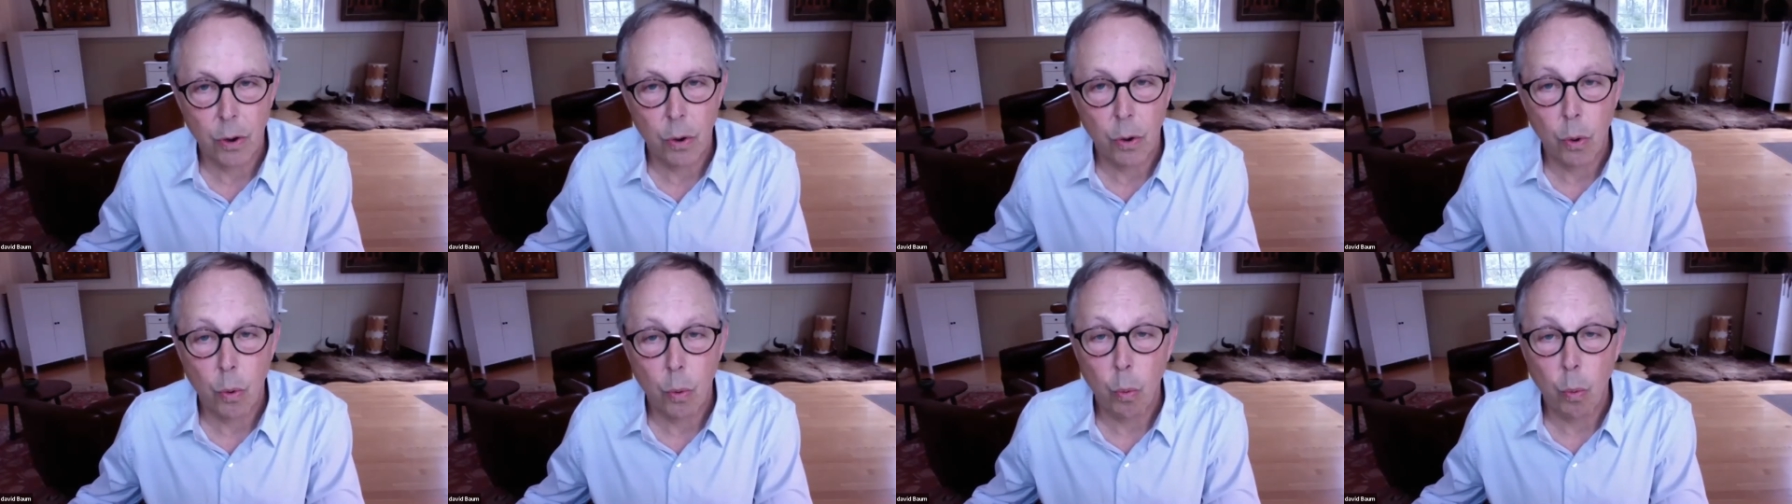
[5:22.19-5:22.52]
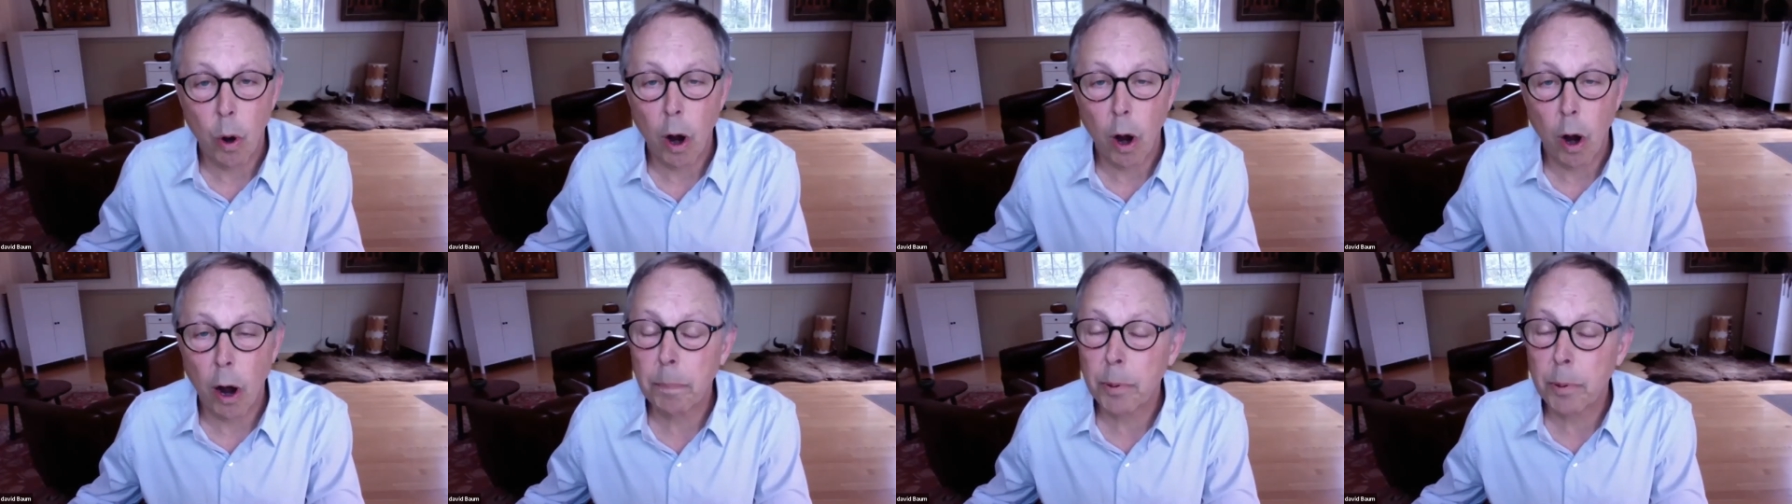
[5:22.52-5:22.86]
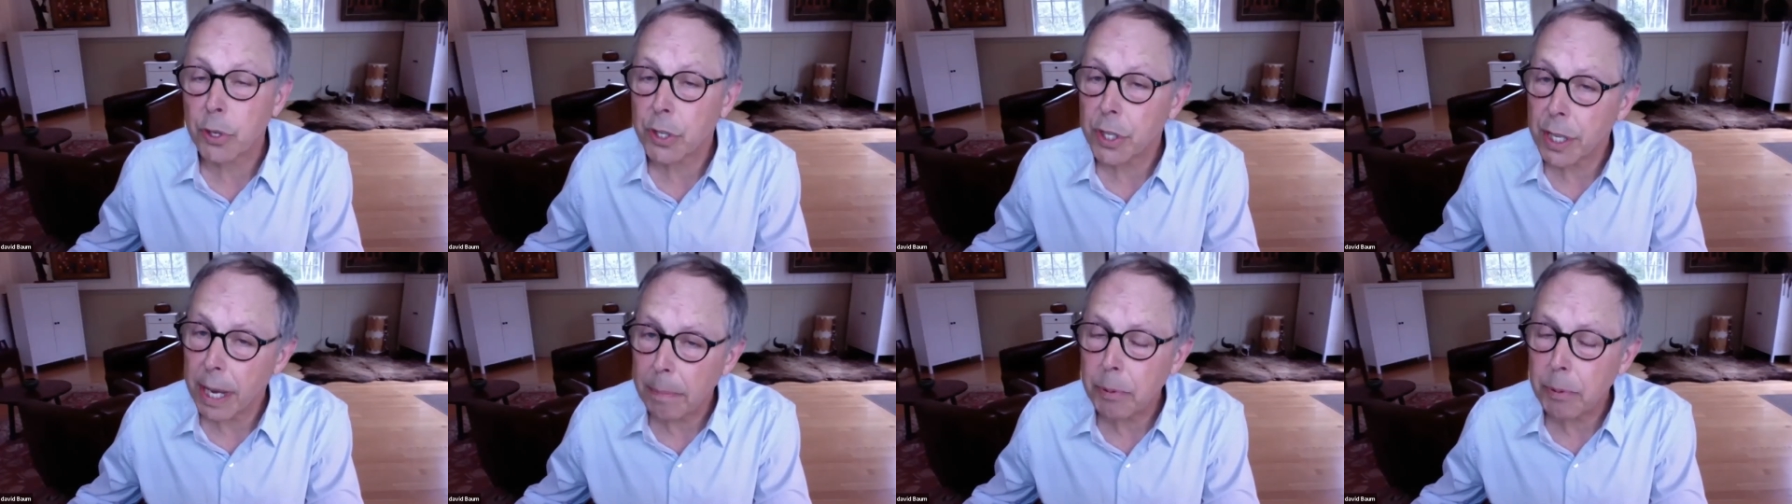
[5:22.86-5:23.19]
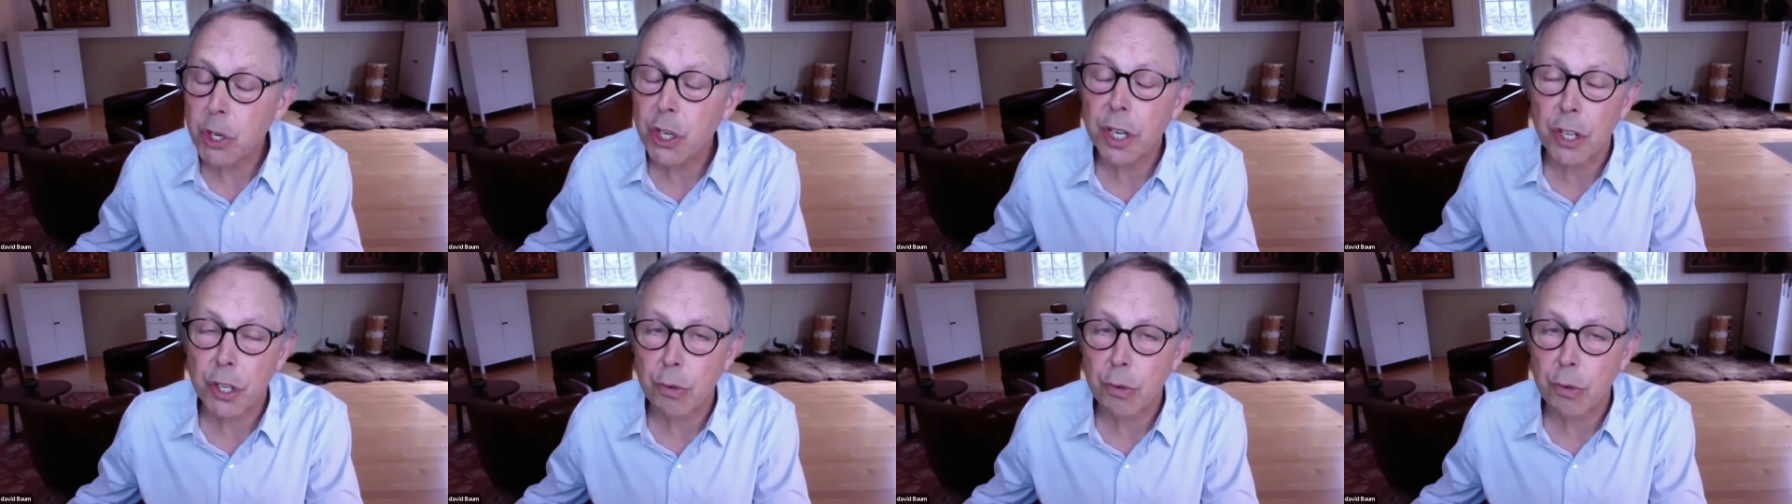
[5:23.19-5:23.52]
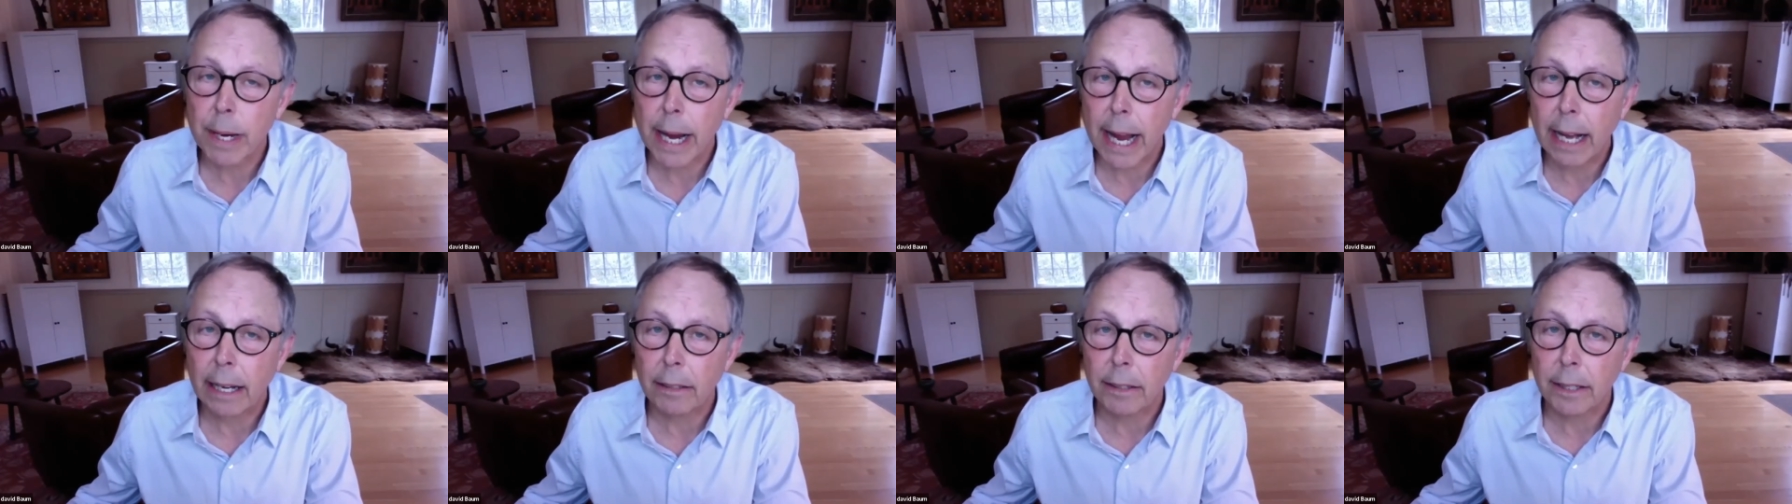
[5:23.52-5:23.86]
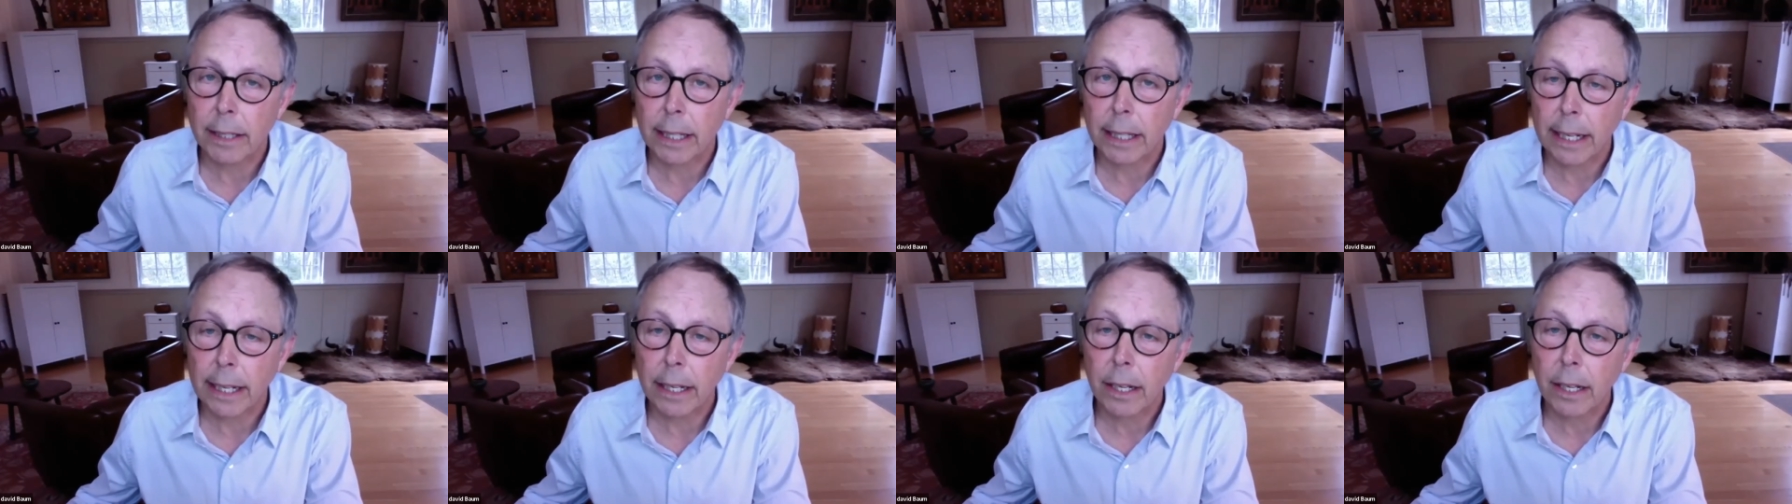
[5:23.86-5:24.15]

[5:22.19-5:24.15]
While perception is reality,